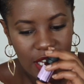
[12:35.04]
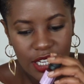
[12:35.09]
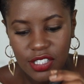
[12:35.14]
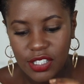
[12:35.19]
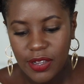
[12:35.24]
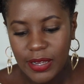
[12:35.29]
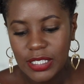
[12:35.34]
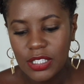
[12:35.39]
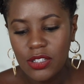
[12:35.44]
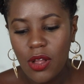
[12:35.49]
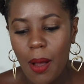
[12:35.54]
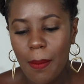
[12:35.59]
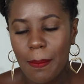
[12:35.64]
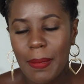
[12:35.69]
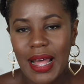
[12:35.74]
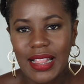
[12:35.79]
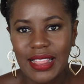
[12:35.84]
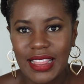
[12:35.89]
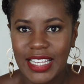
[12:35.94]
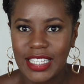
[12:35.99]
so it's not a
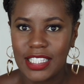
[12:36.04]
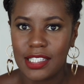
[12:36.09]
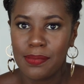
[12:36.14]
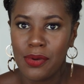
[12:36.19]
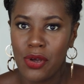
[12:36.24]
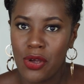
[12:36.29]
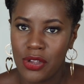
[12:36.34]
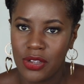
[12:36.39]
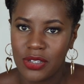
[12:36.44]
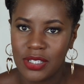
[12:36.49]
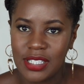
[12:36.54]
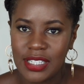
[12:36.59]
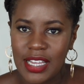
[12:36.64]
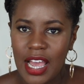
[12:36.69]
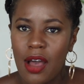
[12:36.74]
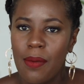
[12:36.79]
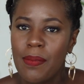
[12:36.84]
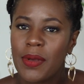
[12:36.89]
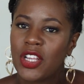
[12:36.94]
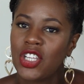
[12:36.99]
bad thing to put on your
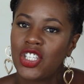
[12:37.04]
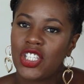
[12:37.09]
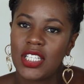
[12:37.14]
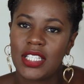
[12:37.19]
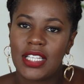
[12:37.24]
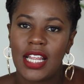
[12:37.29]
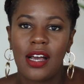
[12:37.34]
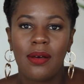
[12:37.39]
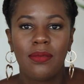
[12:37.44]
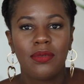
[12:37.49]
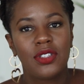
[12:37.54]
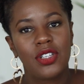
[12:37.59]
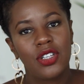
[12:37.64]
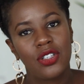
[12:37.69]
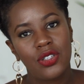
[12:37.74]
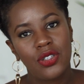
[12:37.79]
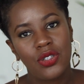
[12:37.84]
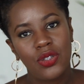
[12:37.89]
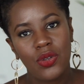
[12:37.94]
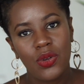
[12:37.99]
scalp. It just helps to
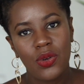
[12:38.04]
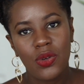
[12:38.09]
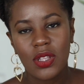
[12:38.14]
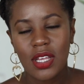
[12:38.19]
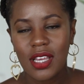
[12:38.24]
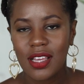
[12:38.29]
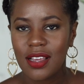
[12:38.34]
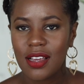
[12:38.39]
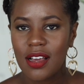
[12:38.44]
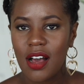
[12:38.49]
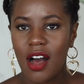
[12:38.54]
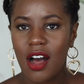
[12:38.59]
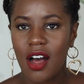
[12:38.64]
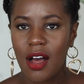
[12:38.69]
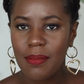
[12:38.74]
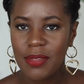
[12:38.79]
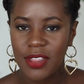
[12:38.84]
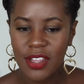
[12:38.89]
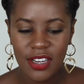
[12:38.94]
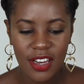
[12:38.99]
soothe and
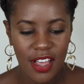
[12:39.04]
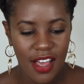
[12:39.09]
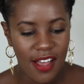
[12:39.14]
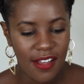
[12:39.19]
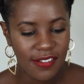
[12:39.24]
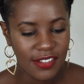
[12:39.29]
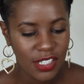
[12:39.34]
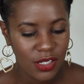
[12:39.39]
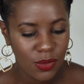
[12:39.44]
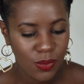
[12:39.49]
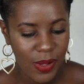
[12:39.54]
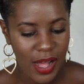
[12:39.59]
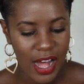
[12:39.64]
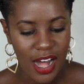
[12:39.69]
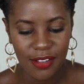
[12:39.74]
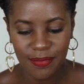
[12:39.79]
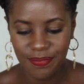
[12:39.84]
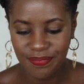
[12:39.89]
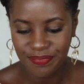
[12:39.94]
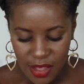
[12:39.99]
calm the nerves as
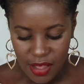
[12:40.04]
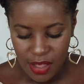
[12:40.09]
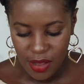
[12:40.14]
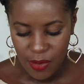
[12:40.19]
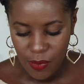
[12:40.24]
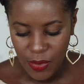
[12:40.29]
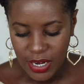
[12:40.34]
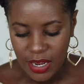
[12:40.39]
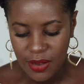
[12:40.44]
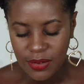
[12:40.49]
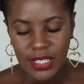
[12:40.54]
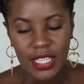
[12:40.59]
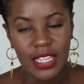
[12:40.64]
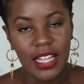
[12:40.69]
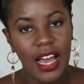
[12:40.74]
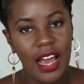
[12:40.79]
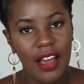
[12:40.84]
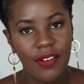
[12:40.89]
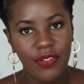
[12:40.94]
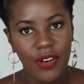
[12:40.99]
well. When I was at
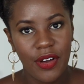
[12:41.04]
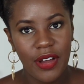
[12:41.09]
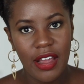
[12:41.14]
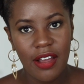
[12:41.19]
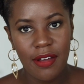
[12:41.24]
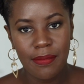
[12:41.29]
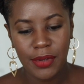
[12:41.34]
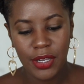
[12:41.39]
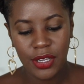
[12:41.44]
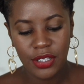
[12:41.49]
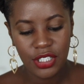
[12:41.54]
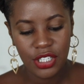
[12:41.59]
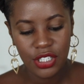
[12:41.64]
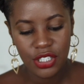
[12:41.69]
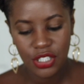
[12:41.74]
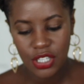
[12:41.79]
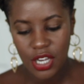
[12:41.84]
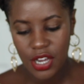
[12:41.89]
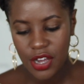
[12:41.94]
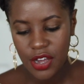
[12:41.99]
the Afro Hair and Beauty
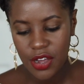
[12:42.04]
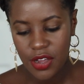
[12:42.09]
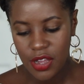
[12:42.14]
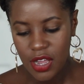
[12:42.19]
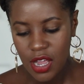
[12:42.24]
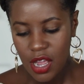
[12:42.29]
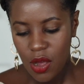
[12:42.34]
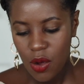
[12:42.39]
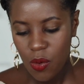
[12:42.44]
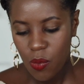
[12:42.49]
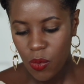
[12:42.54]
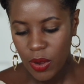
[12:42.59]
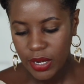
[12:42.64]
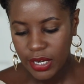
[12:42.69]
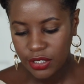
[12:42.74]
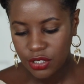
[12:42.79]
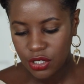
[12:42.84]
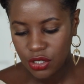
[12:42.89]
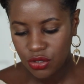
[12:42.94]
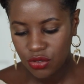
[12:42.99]
Show,
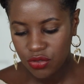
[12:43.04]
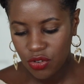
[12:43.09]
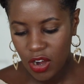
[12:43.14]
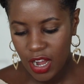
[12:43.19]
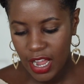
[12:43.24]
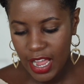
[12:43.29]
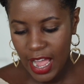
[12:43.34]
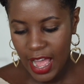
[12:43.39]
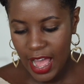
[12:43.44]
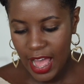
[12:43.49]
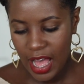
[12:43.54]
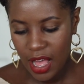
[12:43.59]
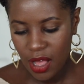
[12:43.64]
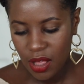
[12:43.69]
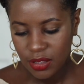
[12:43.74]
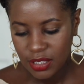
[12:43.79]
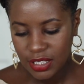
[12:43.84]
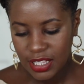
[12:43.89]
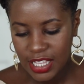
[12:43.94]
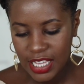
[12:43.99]
wanted to try
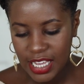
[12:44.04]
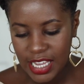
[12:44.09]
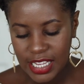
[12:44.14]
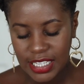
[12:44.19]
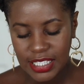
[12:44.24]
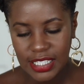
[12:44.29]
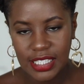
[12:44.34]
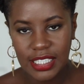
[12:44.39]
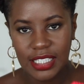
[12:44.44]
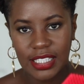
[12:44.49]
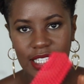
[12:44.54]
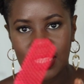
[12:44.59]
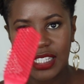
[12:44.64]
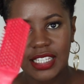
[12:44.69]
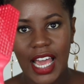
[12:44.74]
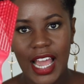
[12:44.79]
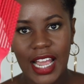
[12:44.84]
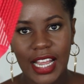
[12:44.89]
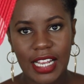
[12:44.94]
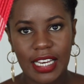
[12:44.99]
out this
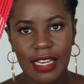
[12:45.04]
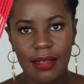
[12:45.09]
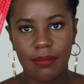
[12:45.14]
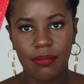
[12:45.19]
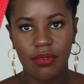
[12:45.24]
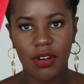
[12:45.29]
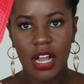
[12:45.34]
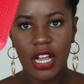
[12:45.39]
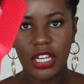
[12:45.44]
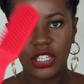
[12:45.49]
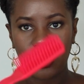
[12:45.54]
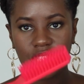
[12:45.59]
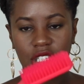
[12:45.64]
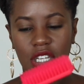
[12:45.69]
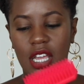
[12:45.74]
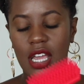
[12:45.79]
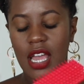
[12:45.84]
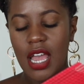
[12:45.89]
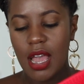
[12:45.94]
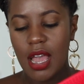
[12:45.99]
detangling brush.